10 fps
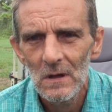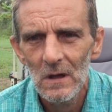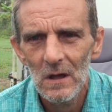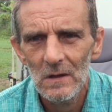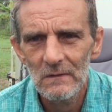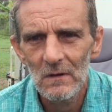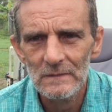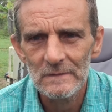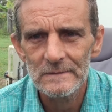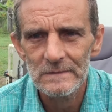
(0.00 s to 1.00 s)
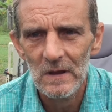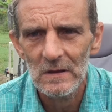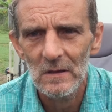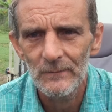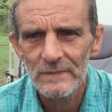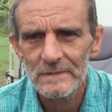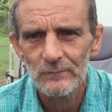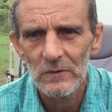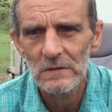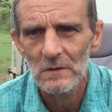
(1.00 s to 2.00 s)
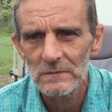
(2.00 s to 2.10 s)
I'd like to stand up and speak